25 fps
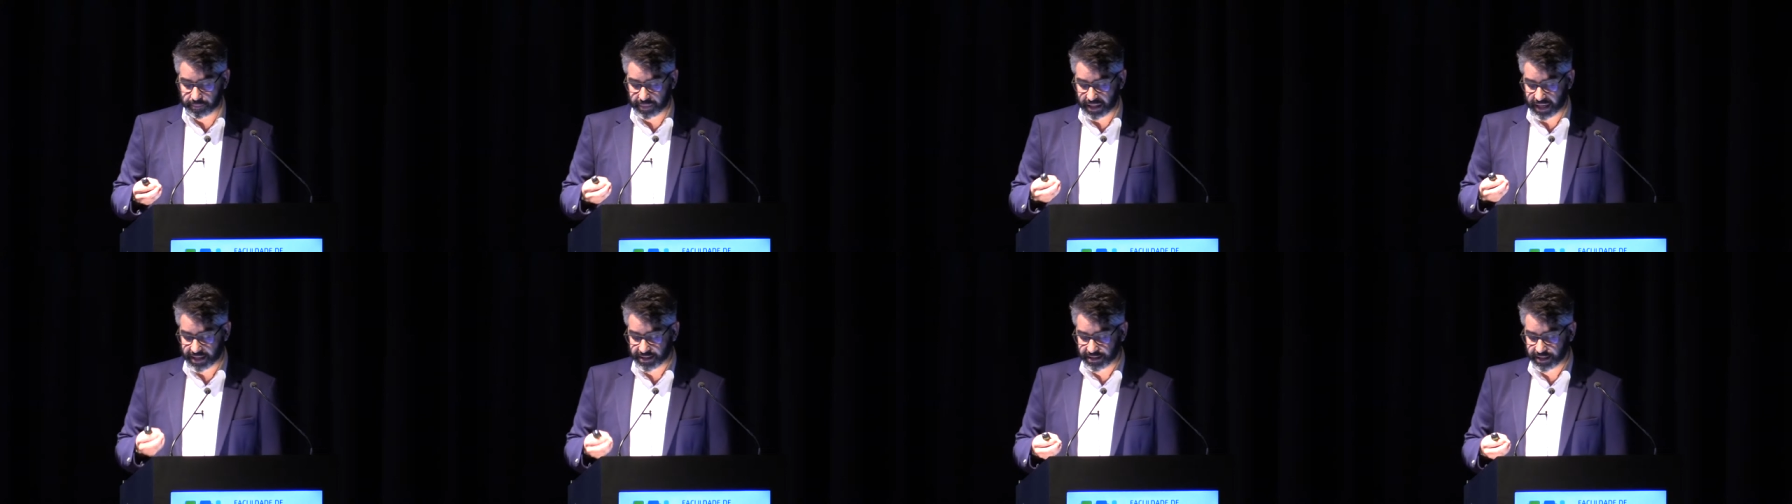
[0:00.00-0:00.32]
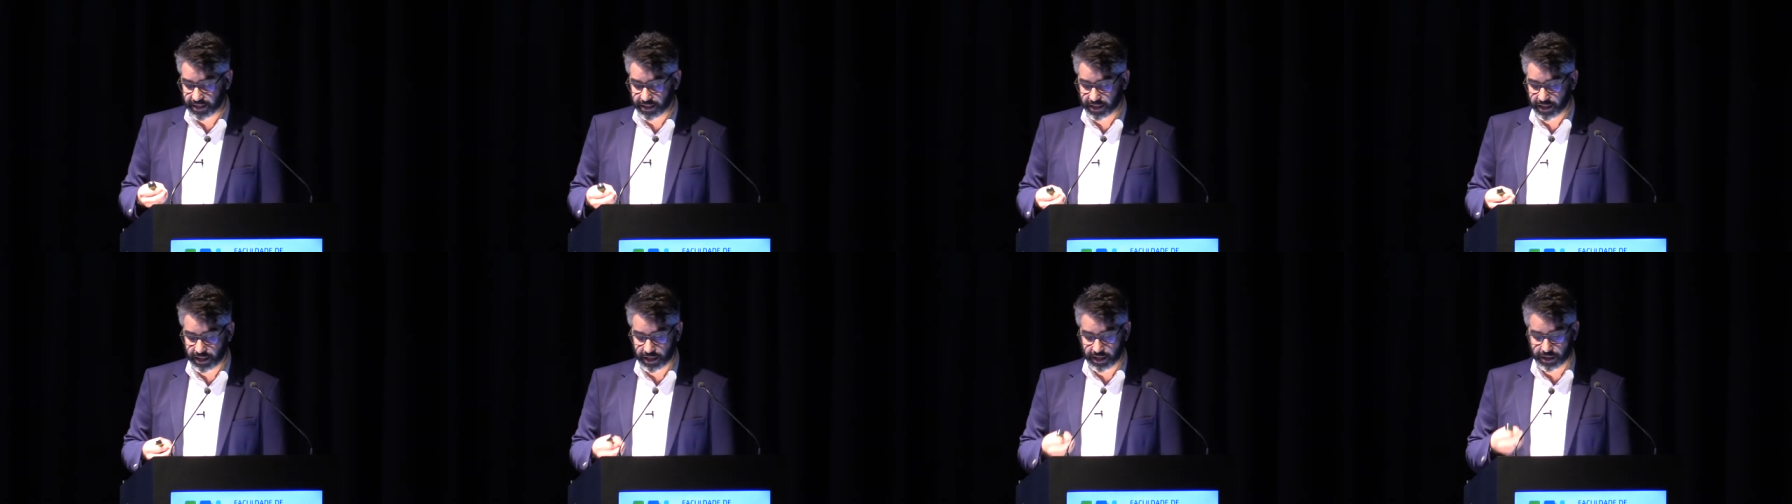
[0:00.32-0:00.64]

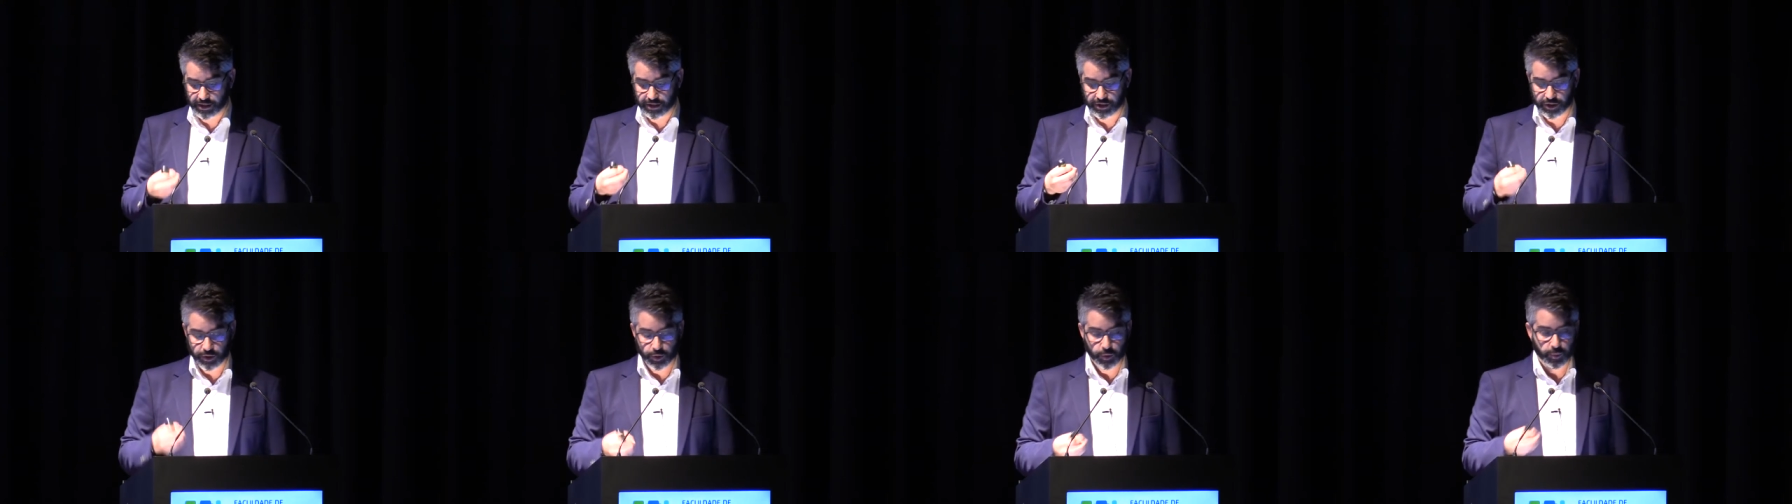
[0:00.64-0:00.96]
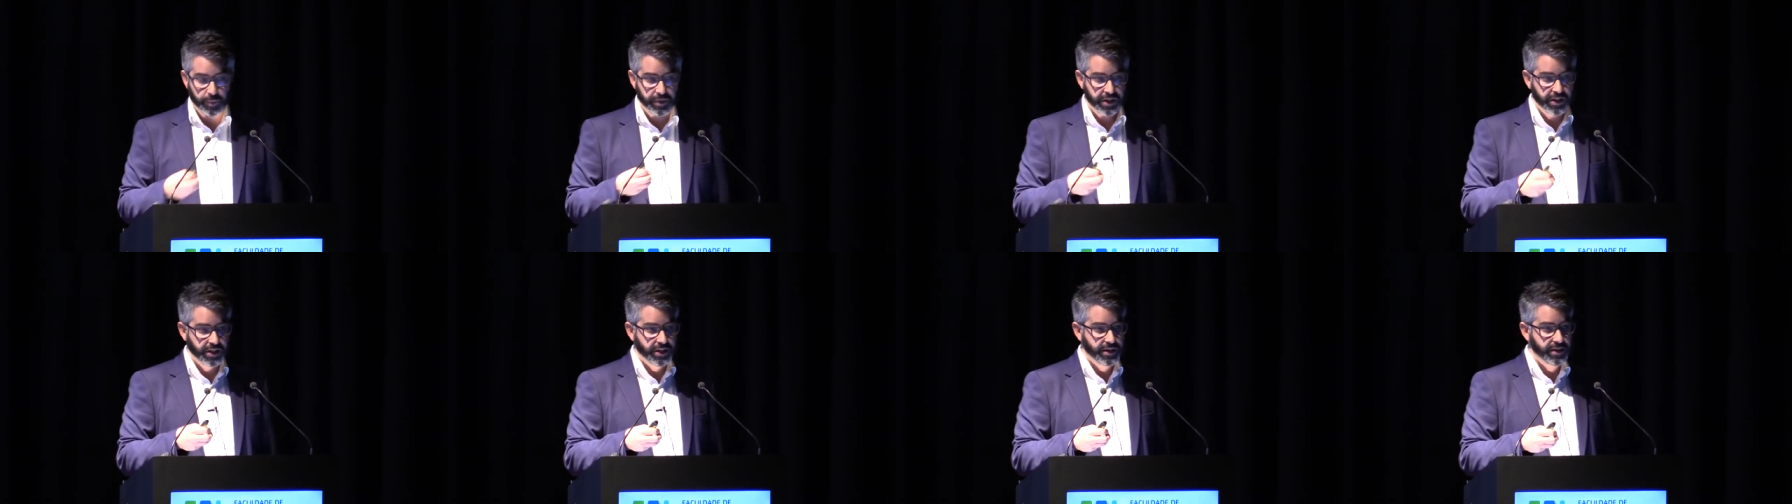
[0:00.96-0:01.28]
plastic in two
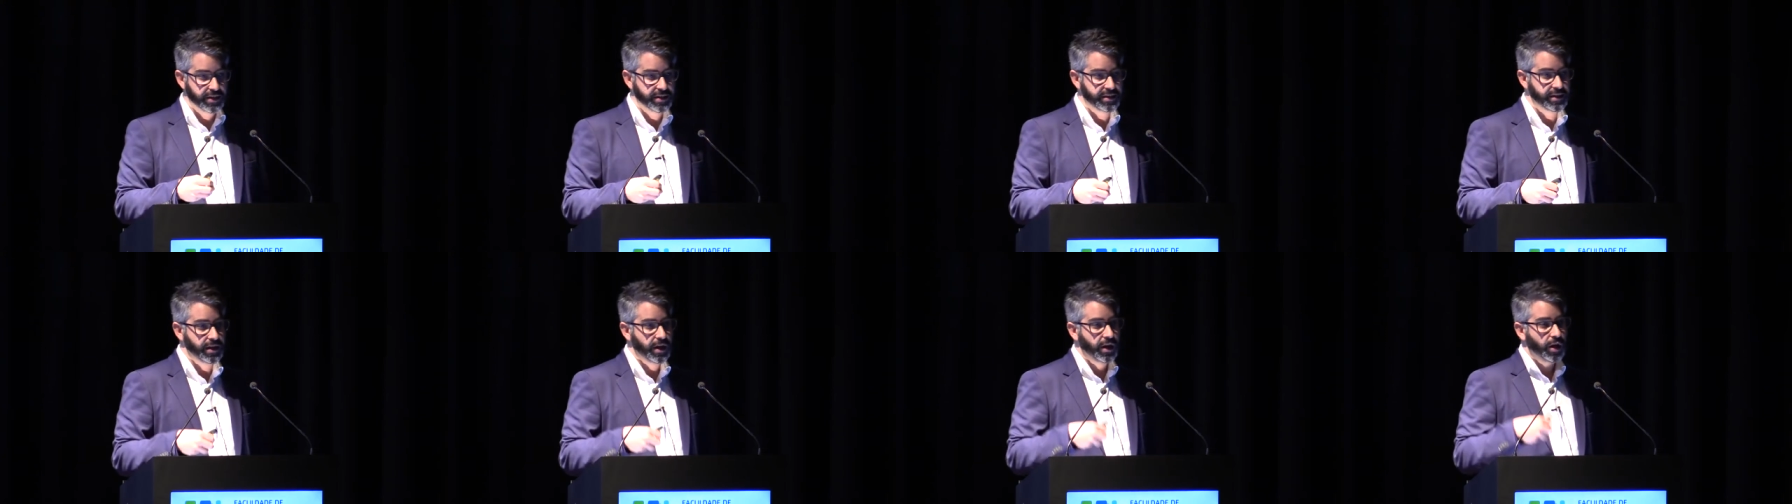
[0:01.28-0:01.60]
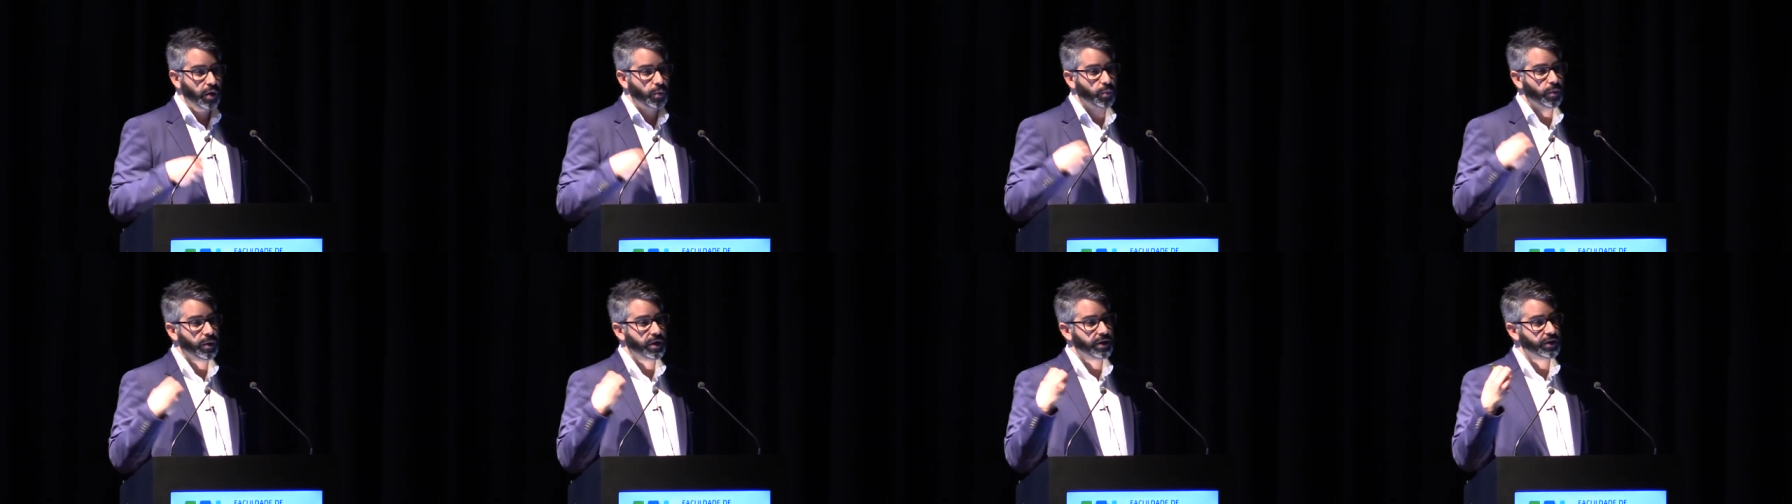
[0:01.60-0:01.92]
beaches,
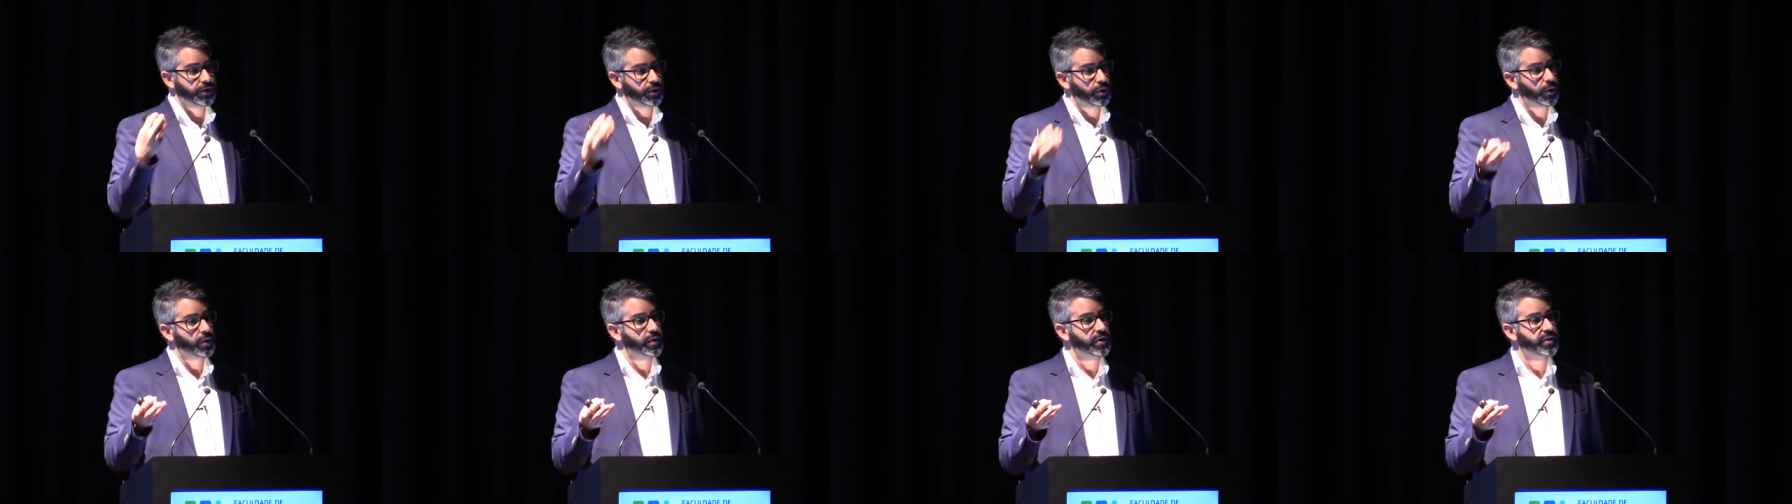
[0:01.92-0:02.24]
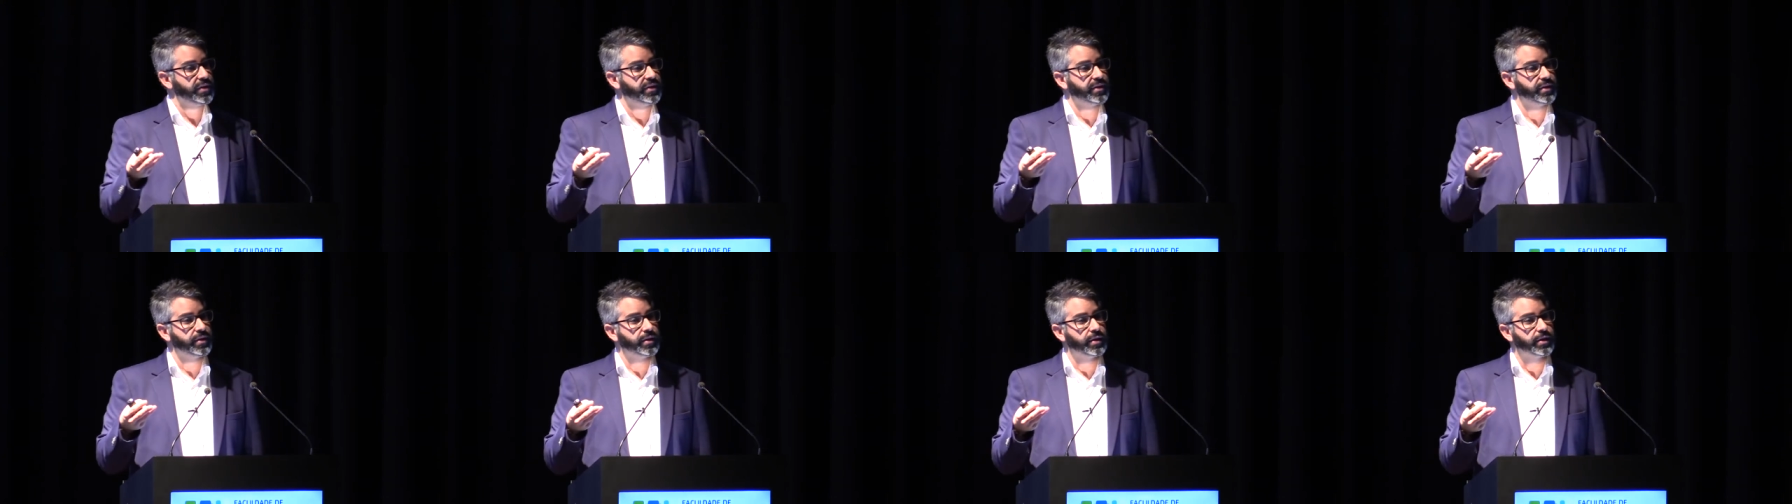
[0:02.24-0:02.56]
one
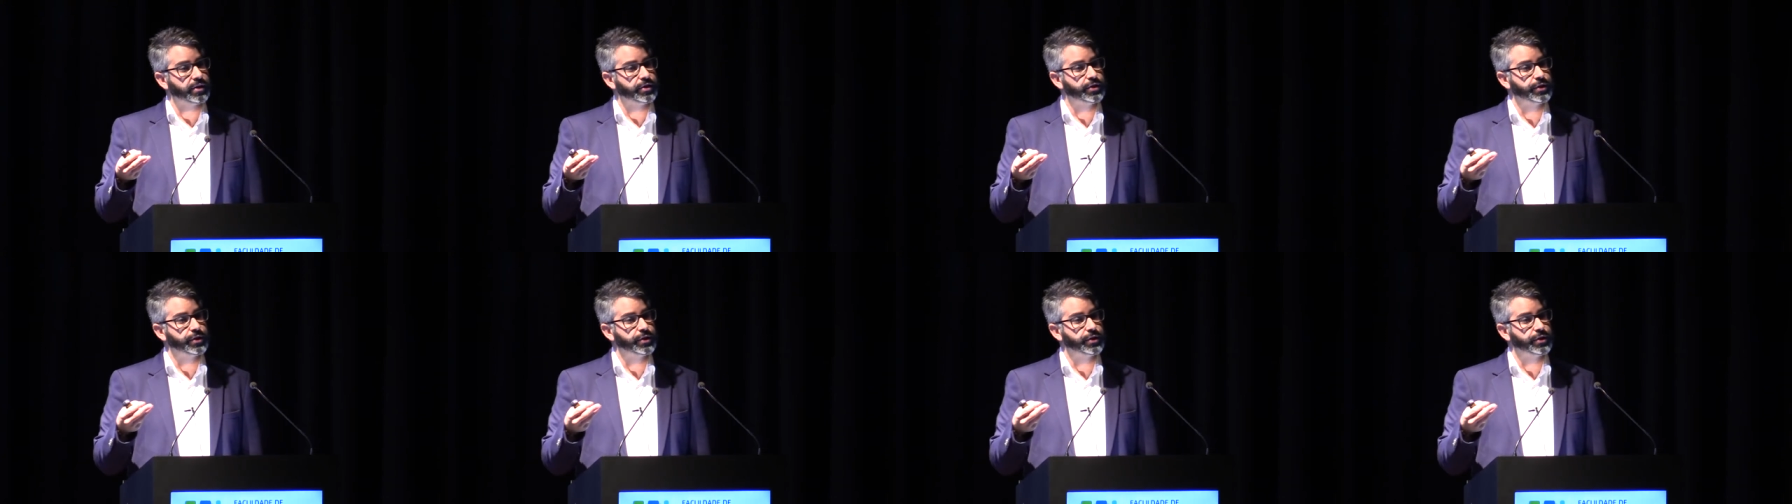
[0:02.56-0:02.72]
north